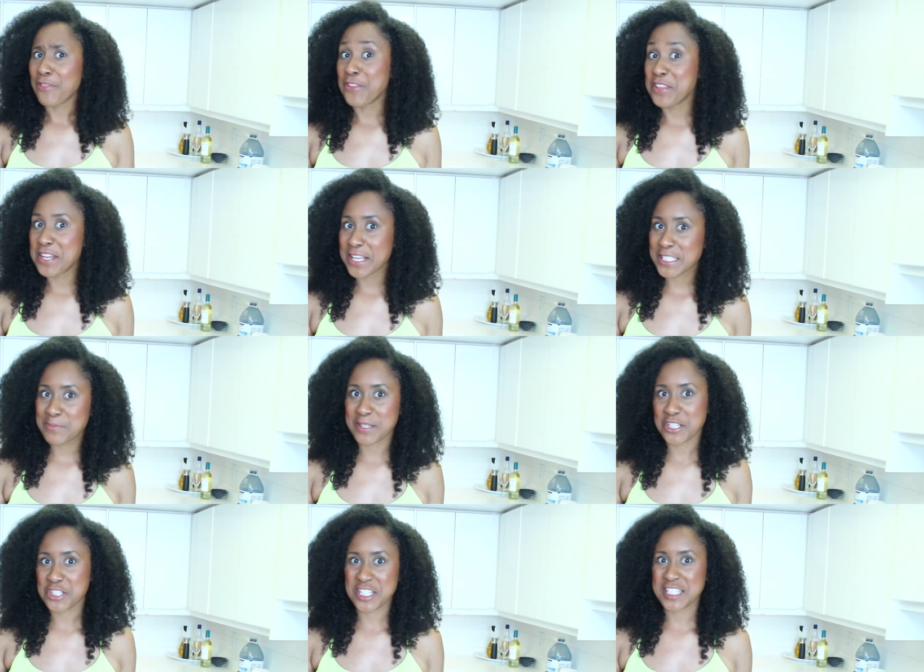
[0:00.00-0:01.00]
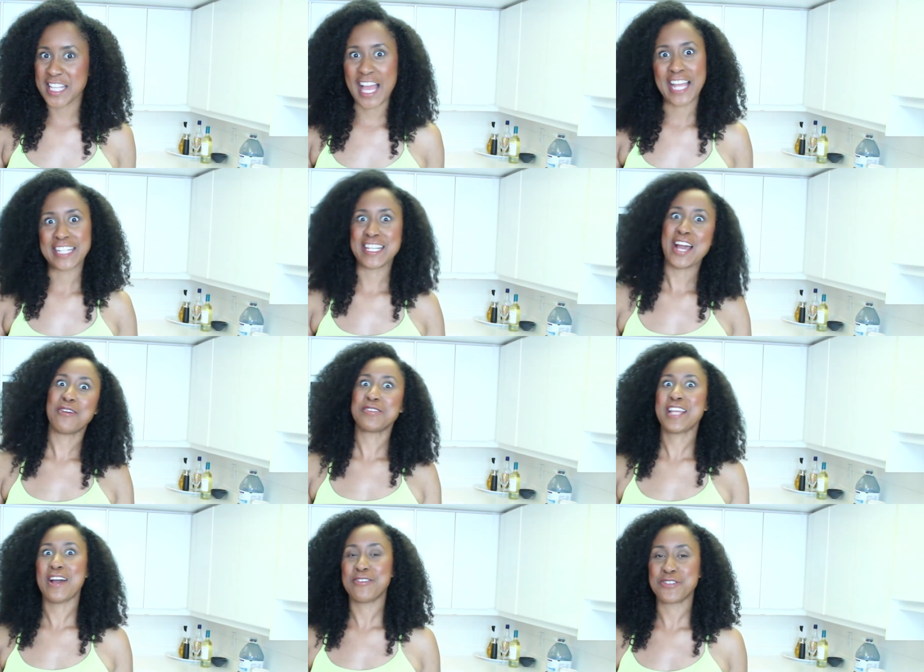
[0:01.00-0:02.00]
and the next minute she's like
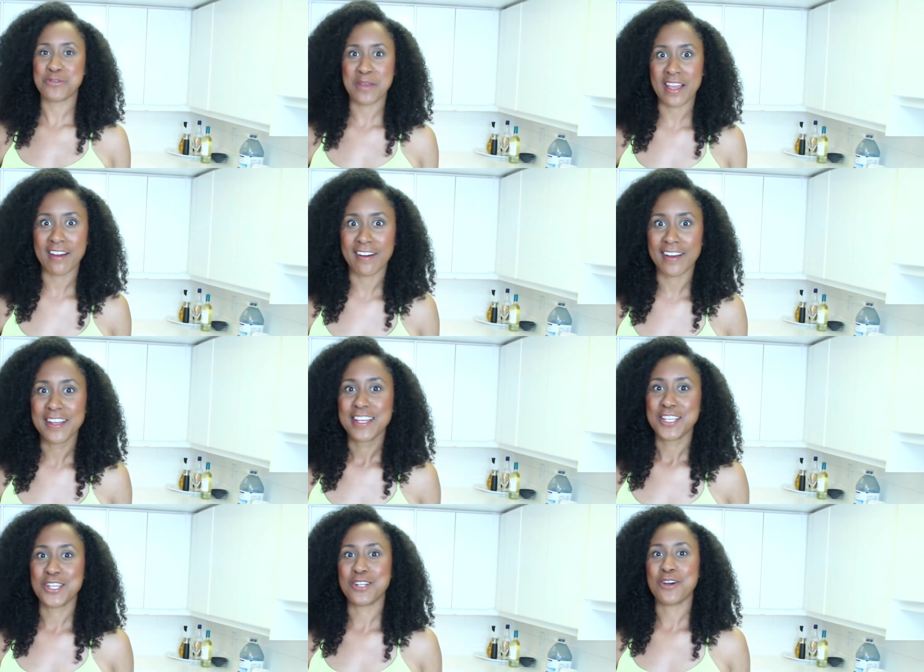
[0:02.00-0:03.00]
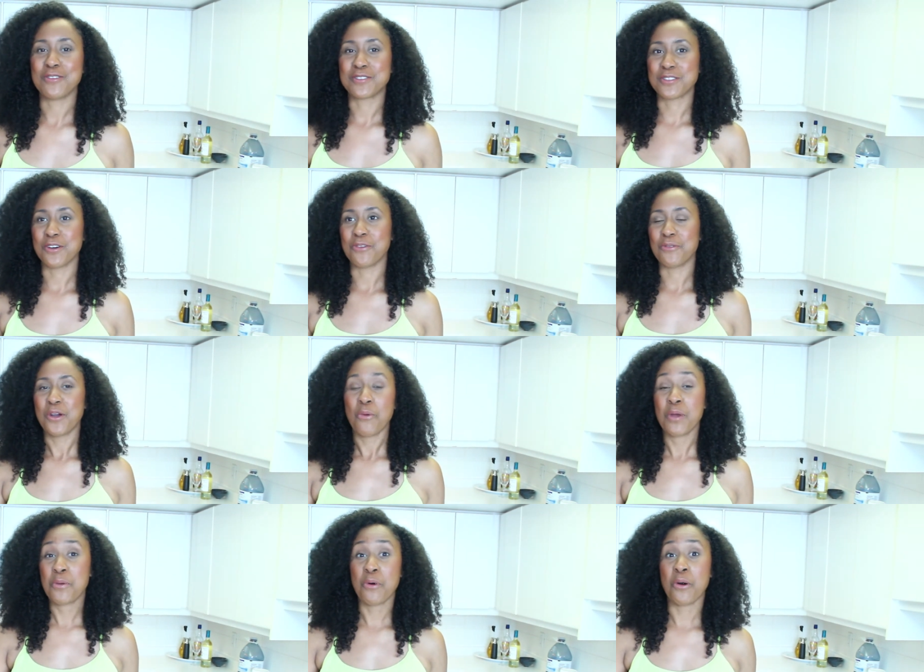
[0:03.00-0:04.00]
downtown Jamaica. You know, so
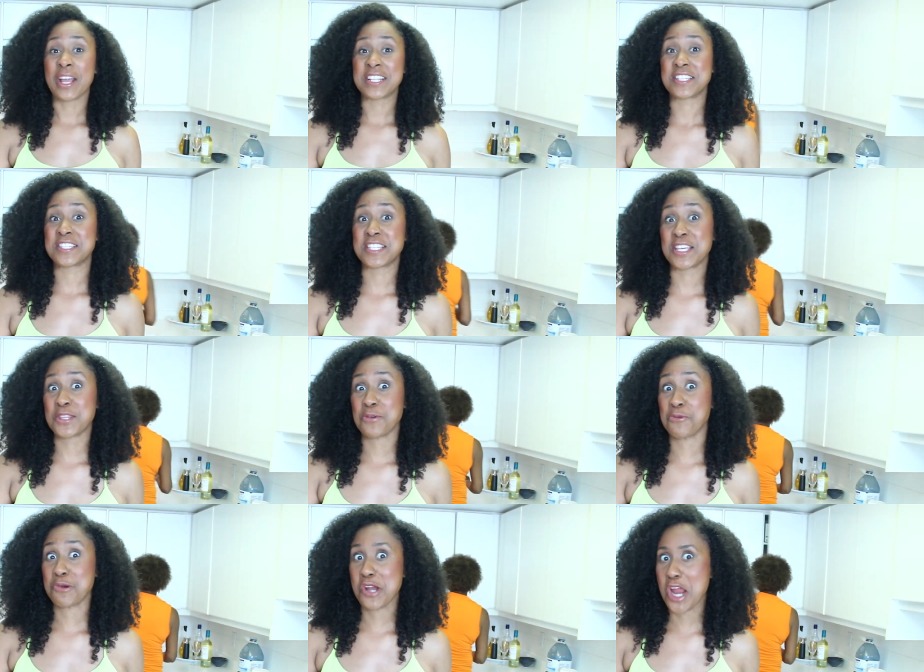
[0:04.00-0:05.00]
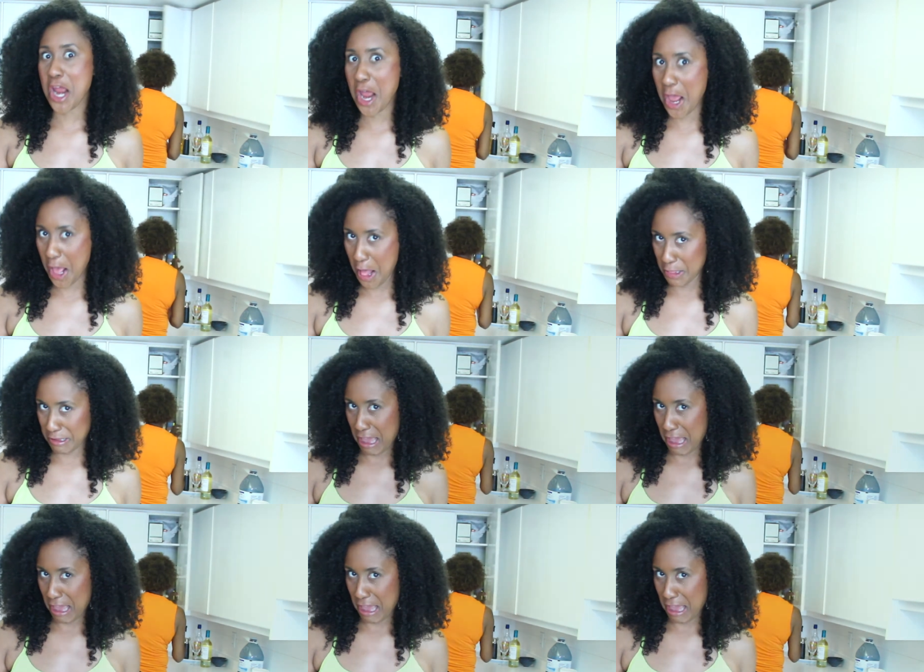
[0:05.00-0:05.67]
we won't get to see the real